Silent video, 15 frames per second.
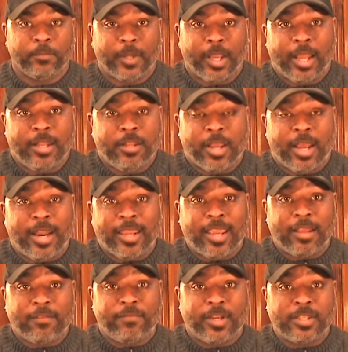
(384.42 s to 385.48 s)
And they
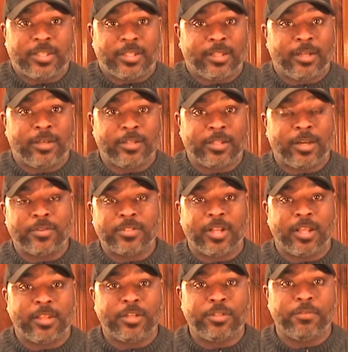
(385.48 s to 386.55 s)
can't fix it. There was
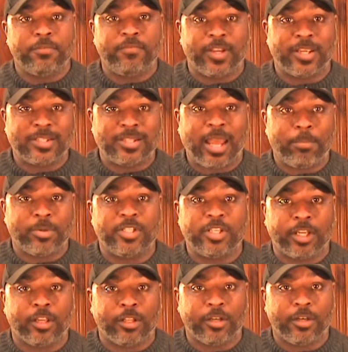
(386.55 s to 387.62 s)
nothing to fix that
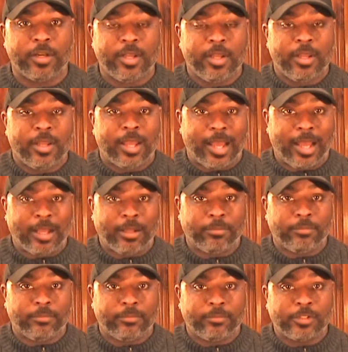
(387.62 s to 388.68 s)
particular
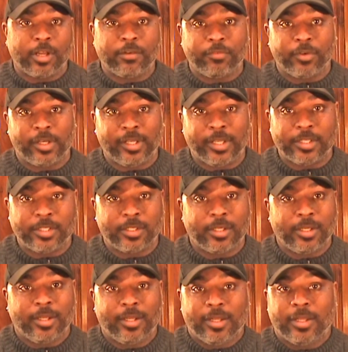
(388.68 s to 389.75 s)
software glitch.
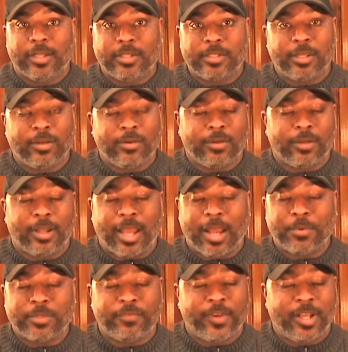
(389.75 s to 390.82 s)
So I
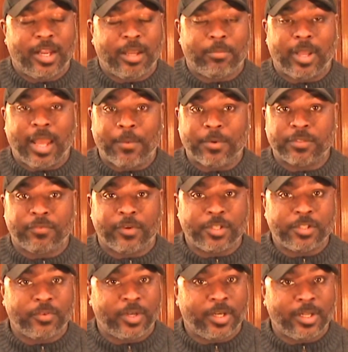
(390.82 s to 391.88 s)
was fed up. I was
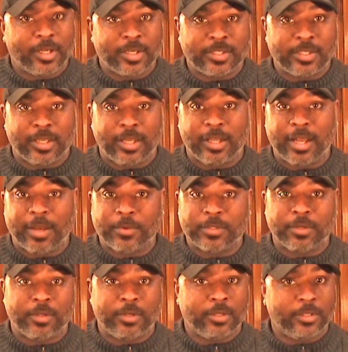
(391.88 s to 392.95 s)
frustrated because, again, I was
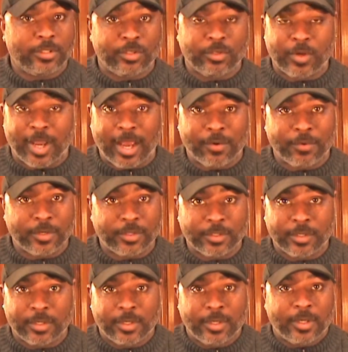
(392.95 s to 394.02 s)
on 2 hours